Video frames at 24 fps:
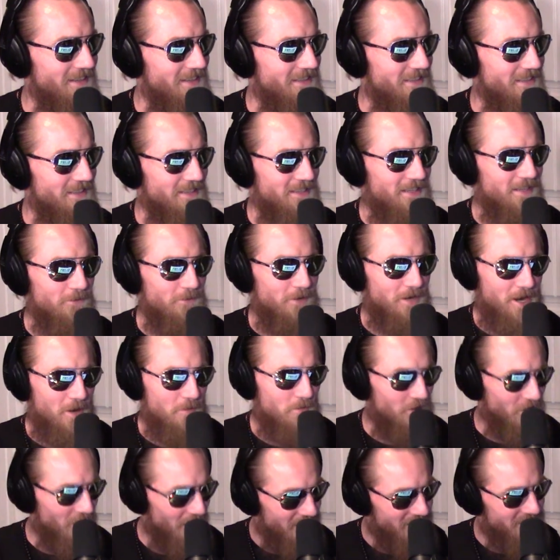And we need
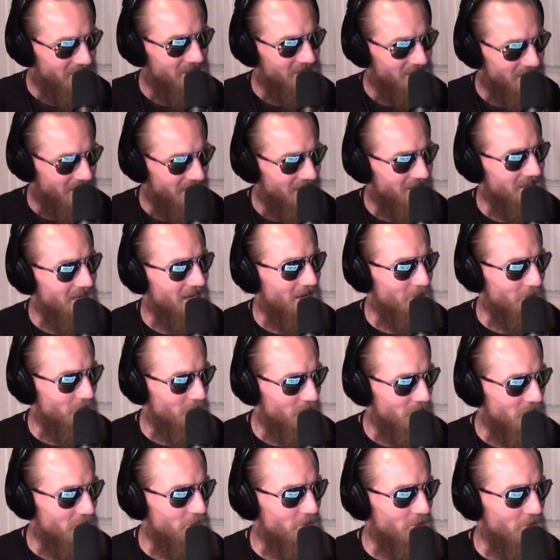places like that where
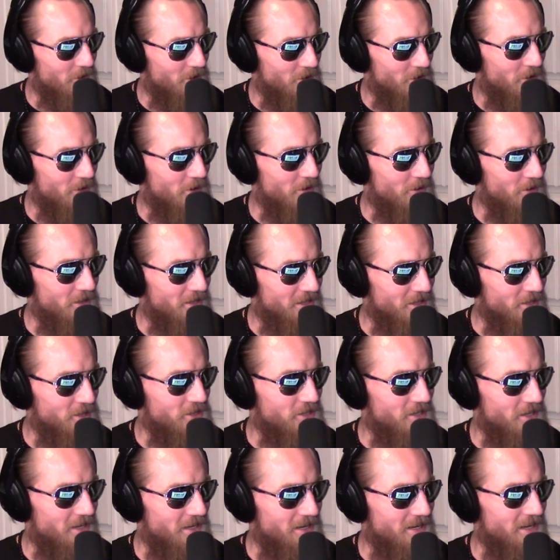people can go and get
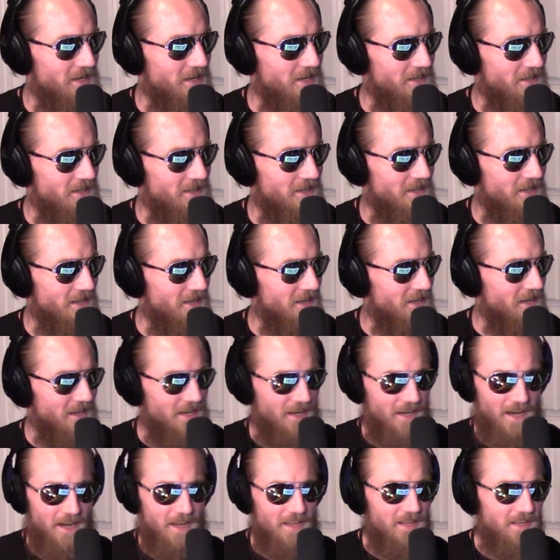shitty. Totally. And
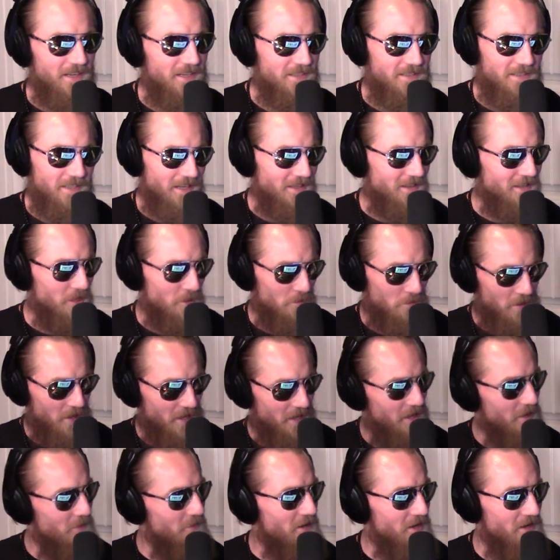I think it's, like, the
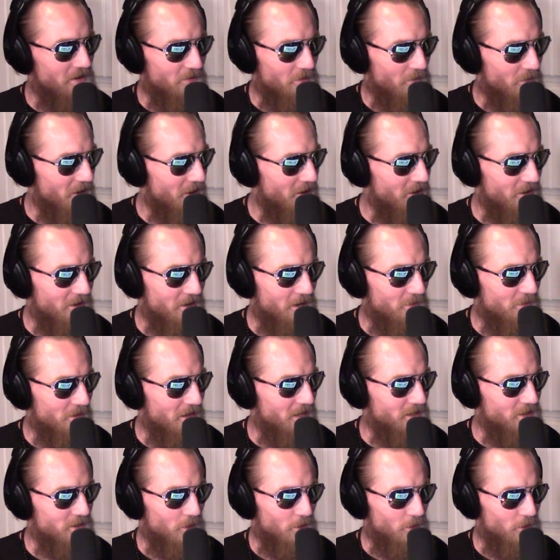epitome of America, That's man.
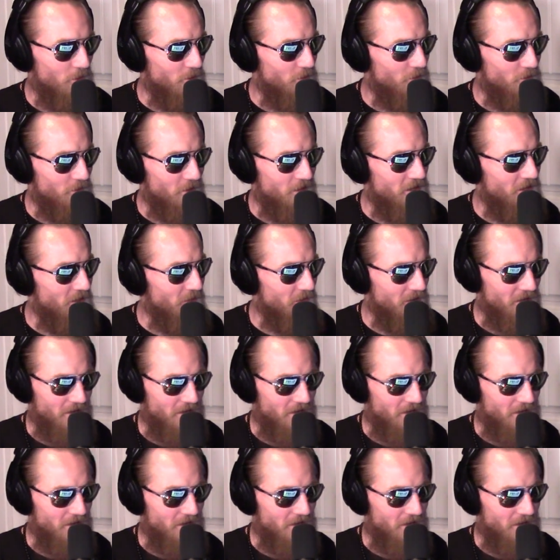That's, like, Total the only one in there.